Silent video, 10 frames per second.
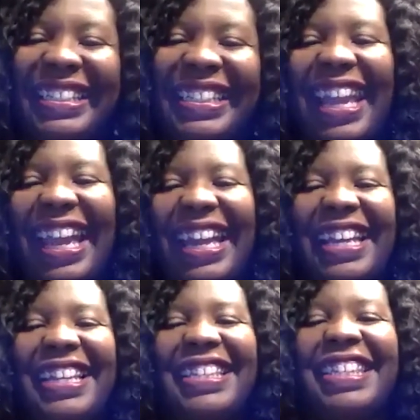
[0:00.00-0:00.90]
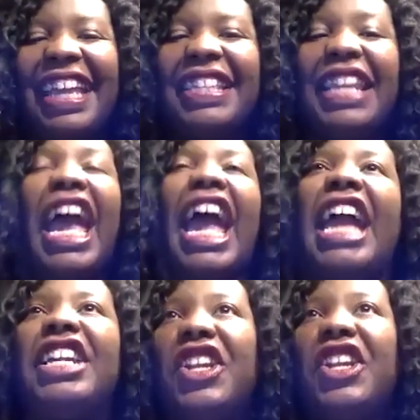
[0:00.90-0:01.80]
Yes, that's
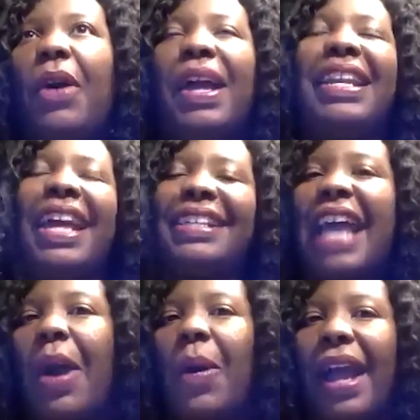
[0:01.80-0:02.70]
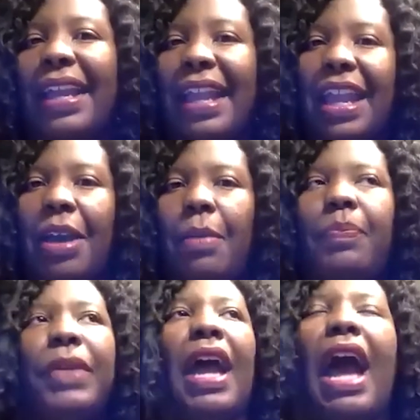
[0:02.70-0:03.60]
and you know, and that's how I am.
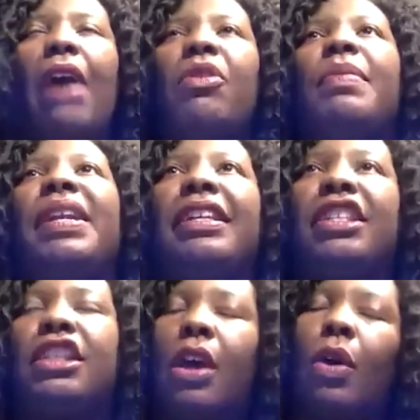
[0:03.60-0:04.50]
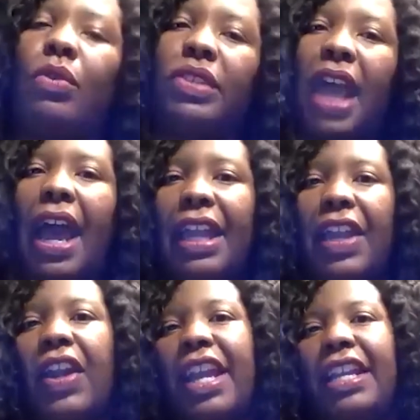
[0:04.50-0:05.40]
I will be so
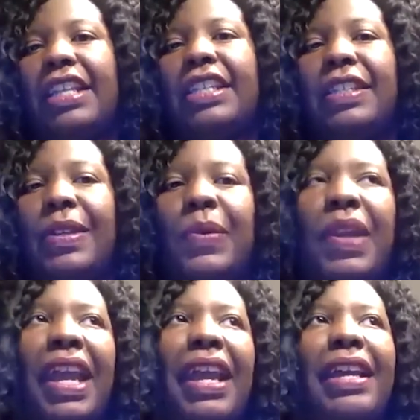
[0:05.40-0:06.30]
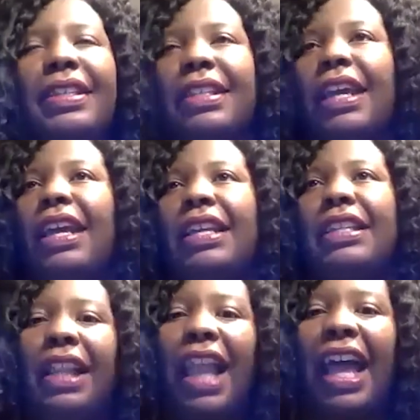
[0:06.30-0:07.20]
tired. And as soon as
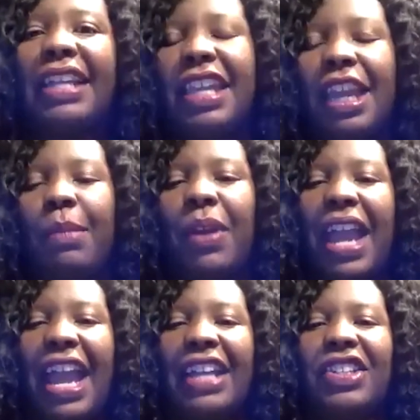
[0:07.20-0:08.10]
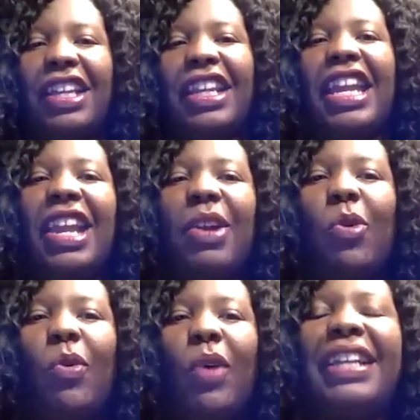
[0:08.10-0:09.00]
it's lights, camera, action, it
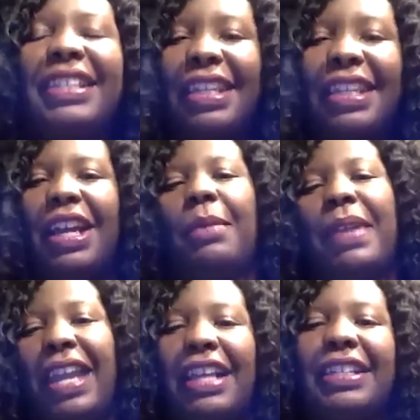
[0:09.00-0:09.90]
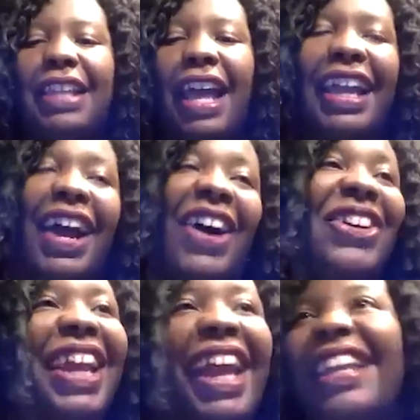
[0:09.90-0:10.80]
wakes it up and it's like,
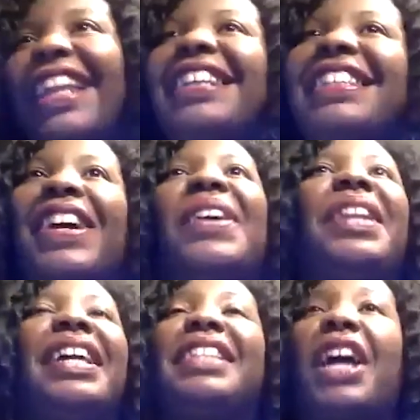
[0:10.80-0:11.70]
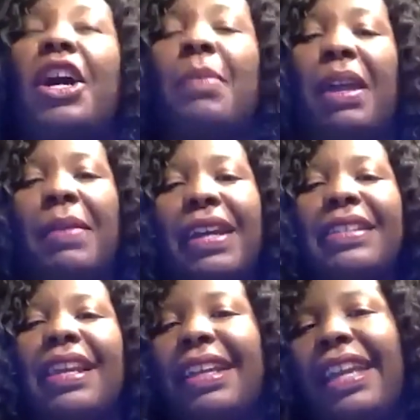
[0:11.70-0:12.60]
okay, let's go. Let's talk about it because
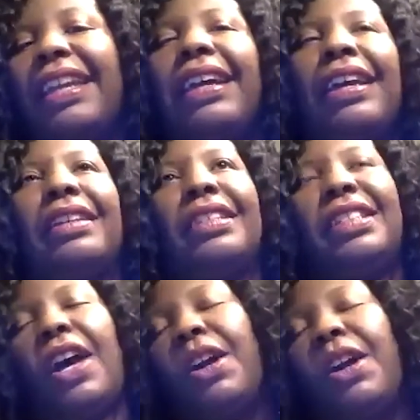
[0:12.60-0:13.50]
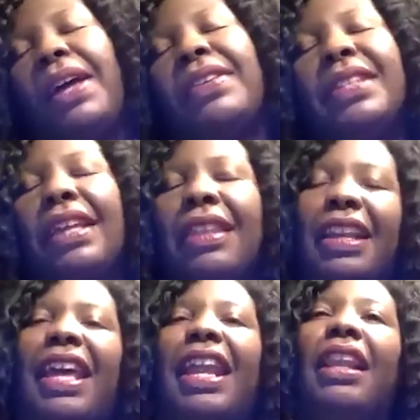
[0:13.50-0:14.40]
I get to talk about something
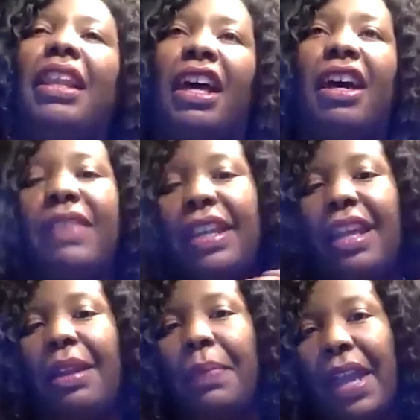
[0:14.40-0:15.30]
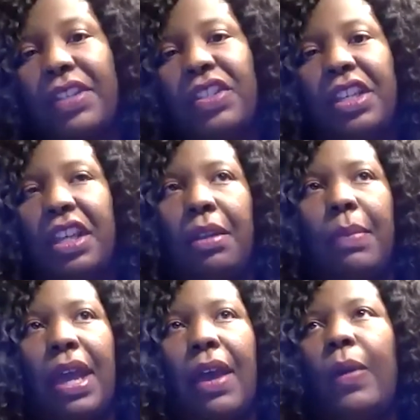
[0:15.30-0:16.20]
that I love and that I'm passionate
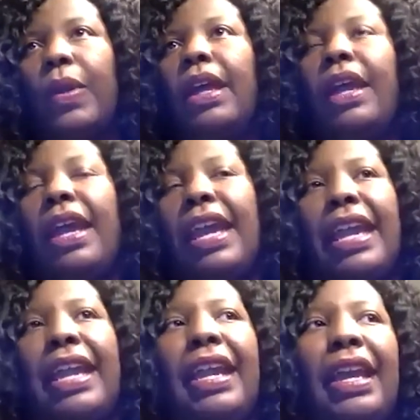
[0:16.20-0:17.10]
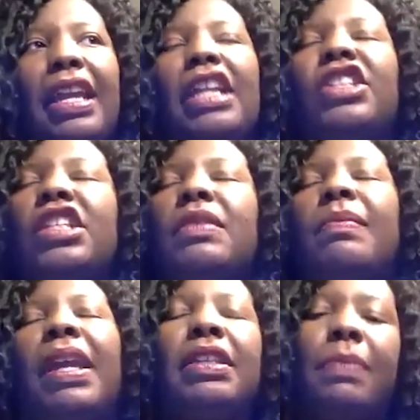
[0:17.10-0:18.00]
about. And it just
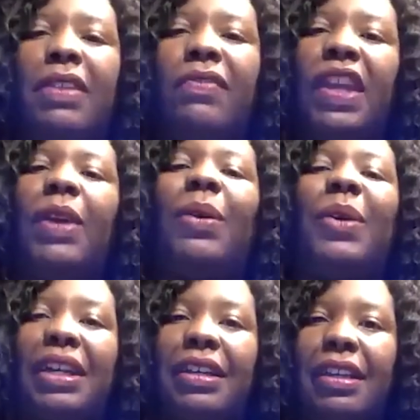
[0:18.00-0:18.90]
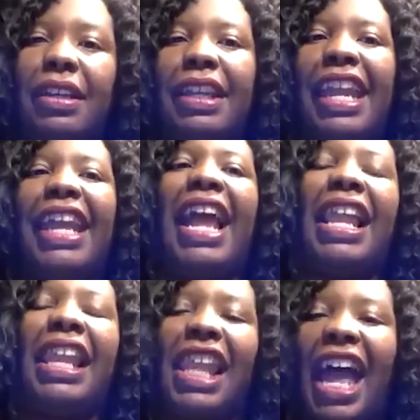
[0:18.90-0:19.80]
makes me feel good. And I
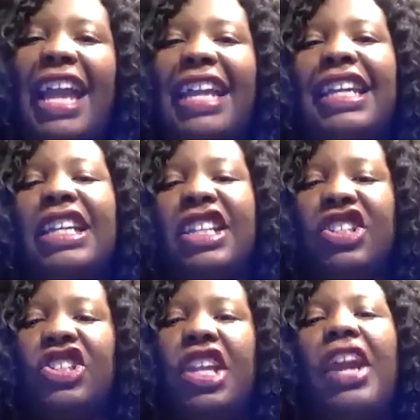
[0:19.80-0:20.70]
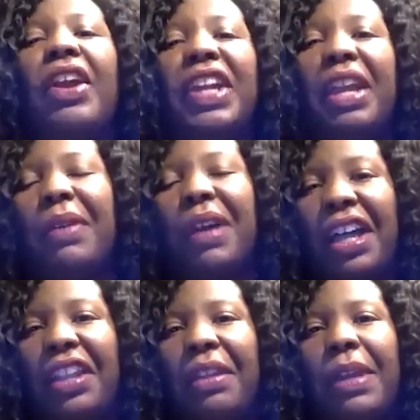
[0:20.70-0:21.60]
like sharing it with
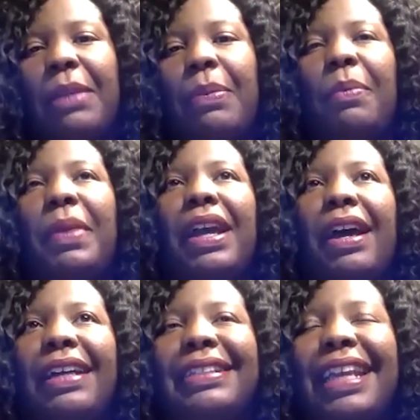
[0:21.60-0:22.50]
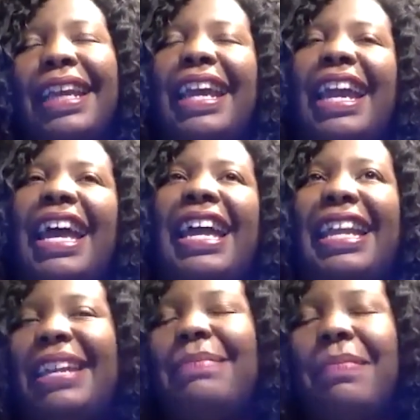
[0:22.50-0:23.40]
other people because
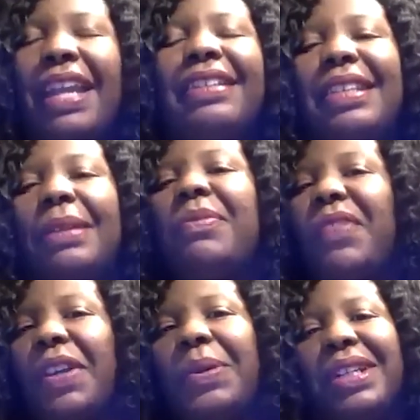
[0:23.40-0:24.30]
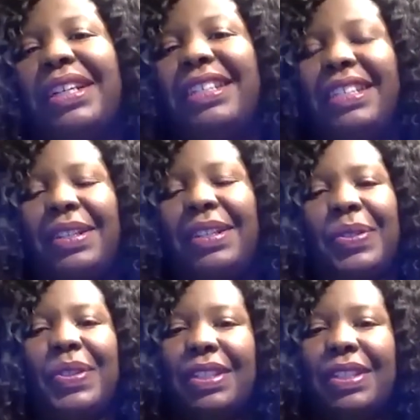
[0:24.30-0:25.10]
it makes them feel good too.